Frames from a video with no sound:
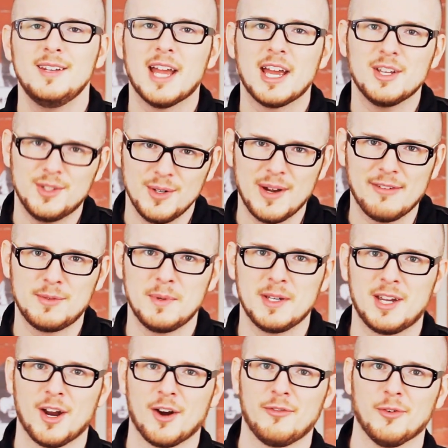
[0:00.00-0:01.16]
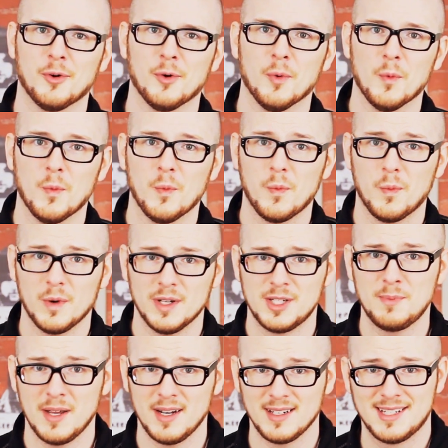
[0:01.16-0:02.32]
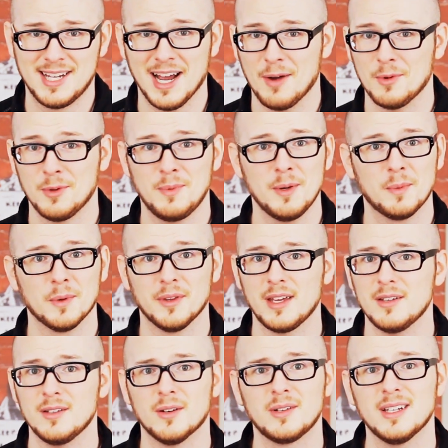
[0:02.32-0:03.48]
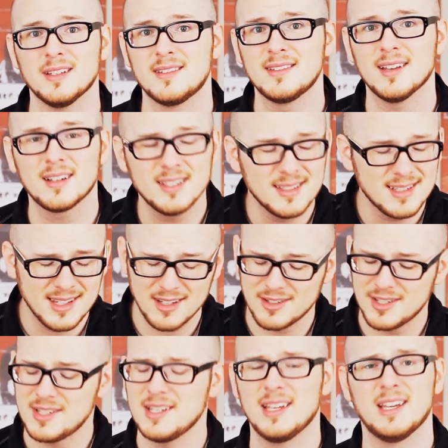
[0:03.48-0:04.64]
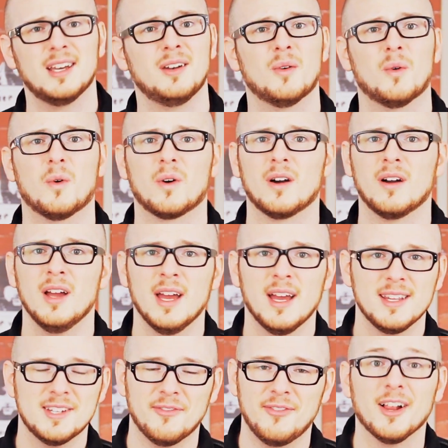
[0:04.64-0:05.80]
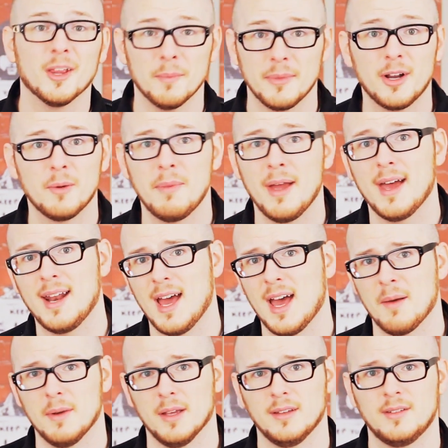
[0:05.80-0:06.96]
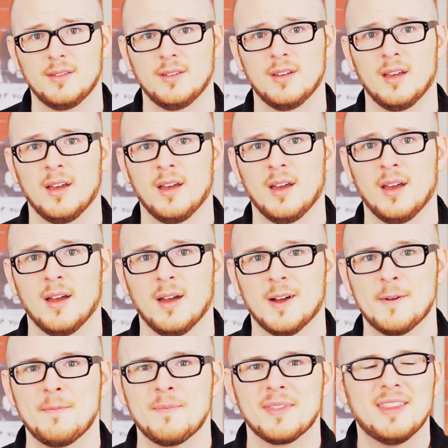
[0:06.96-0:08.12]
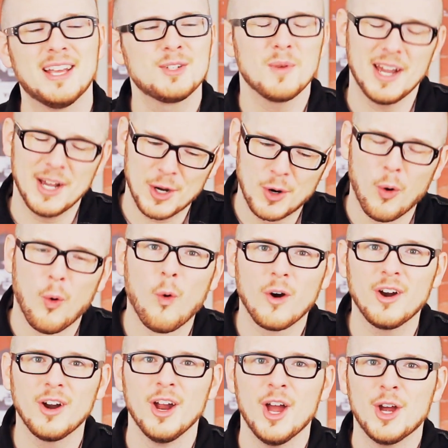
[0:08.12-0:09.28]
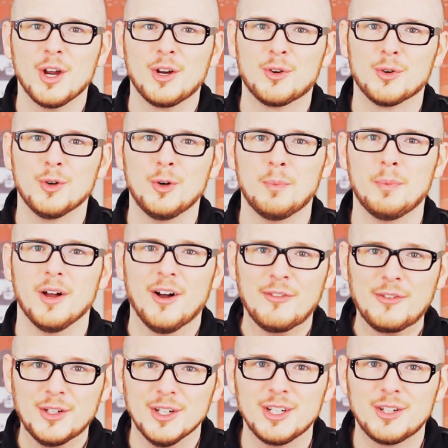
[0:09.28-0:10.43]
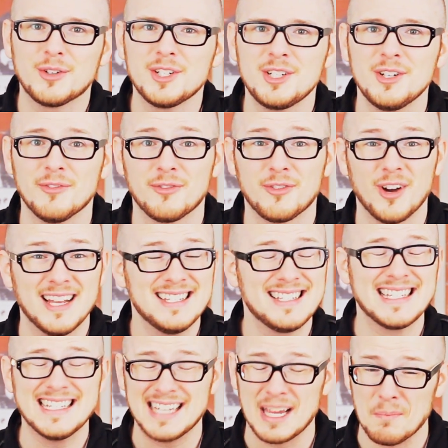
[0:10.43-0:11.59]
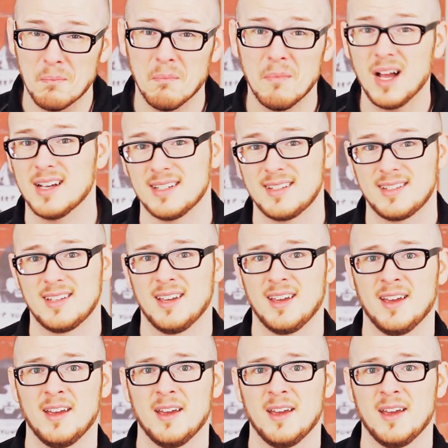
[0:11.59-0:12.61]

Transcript: Now, you do have to be careful when spending time with people that you don't get sucked into their sin or develop their bad habits. That's why a core group of good Christian friends is a must.